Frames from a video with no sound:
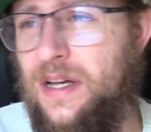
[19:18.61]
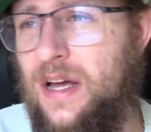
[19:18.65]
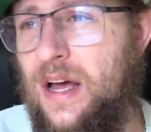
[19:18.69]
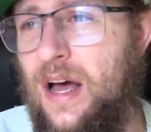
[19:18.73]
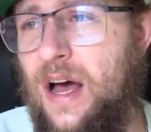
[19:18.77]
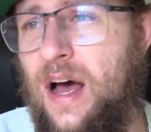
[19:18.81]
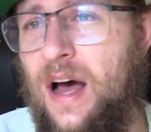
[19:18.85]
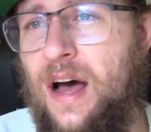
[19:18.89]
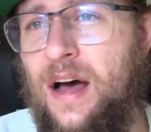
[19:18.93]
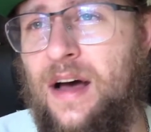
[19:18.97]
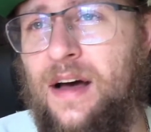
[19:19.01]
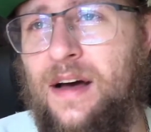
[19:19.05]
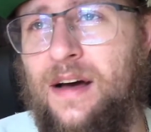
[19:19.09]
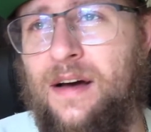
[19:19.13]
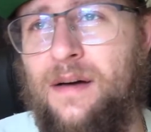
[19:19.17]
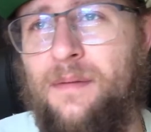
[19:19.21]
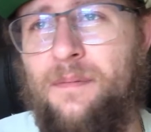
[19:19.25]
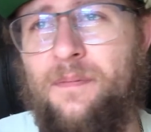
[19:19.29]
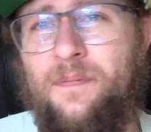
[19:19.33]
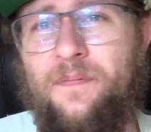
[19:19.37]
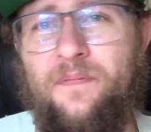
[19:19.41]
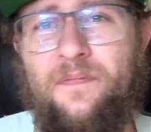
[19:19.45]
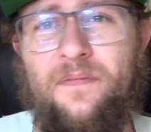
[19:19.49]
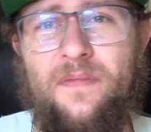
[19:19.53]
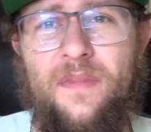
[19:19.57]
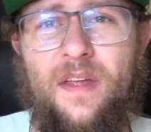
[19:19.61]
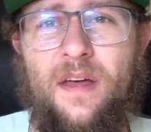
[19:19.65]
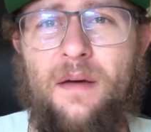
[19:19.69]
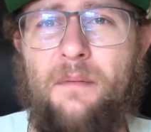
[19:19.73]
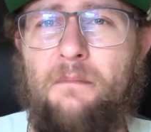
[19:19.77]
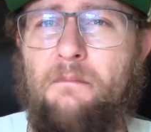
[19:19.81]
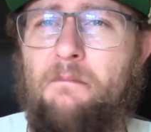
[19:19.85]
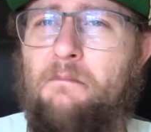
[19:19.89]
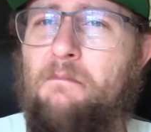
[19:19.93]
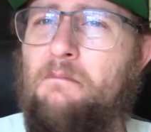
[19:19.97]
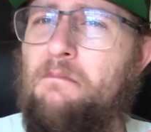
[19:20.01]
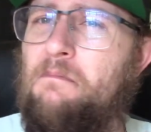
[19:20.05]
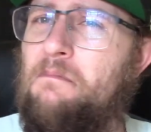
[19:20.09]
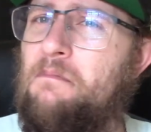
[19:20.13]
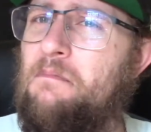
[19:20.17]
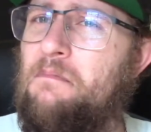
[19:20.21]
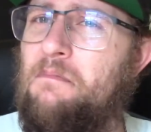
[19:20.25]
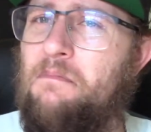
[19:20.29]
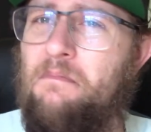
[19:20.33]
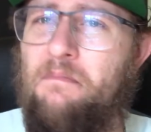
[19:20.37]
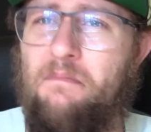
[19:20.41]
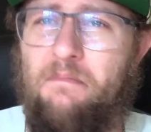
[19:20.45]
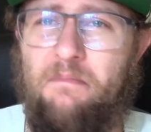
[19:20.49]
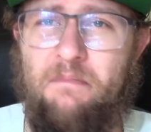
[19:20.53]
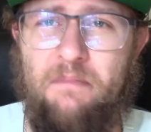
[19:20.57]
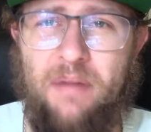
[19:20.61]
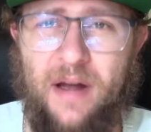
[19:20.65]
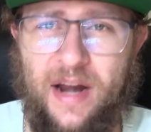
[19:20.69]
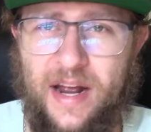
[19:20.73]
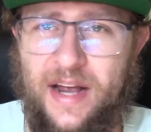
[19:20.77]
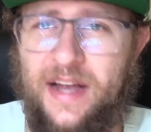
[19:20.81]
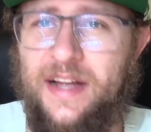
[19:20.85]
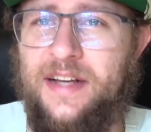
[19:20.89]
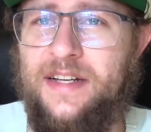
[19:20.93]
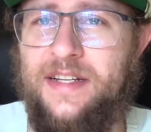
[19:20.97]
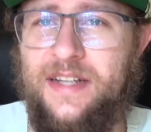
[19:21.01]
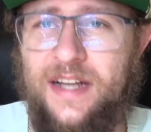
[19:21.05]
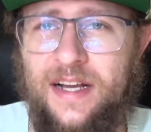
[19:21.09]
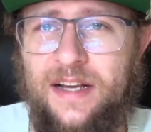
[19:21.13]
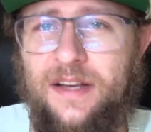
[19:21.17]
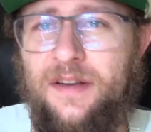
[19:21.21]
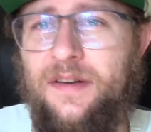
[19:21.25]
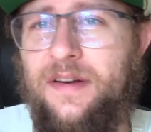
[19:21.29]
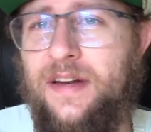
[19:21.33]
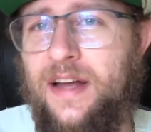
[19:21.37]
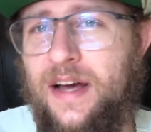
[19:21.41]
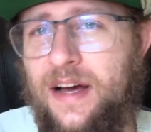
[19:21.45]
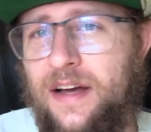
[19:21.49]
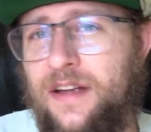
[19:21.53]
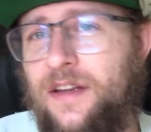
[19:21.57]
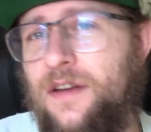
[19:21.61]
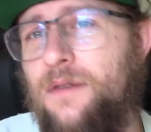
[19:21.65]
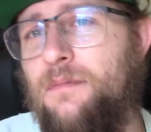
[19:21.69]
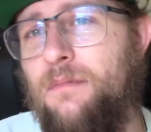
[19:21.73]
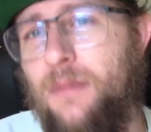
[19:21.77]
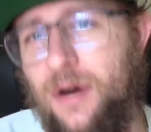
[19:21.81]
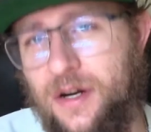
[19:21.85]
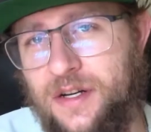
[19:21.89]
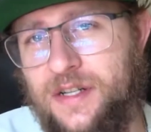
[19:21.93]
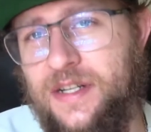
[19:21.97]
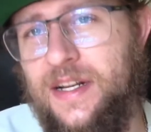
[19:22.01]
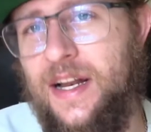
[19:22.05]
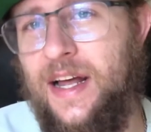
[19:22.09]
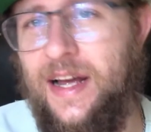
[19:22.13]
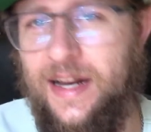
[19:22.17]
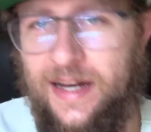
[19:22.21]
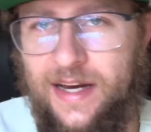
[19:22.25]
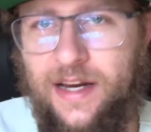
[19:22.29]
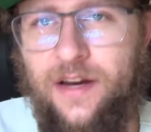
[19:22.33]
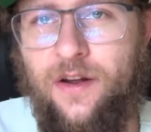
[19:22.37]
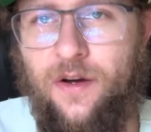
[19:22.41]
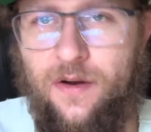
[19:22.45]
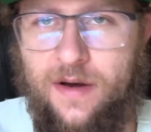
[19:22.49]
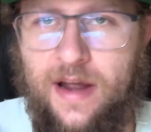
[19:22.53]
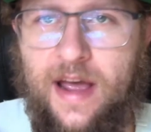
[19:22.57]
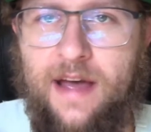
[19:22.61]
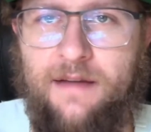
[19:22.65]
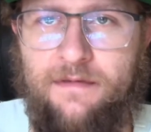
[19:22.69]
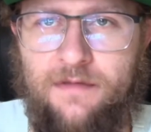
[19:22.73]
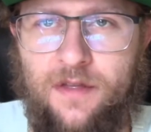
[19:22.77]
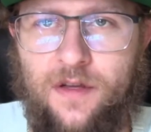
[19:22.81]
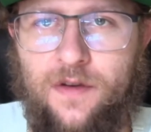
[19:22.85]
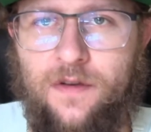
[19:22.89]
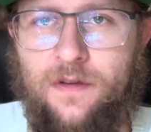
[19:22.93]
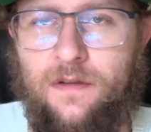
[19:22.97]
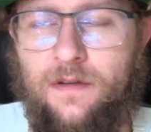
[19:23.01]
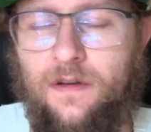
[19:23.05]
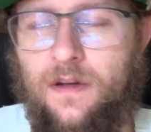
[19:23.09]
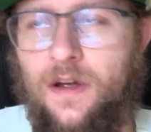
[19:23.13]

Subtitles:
But I could tell you now, you most likely don't have those.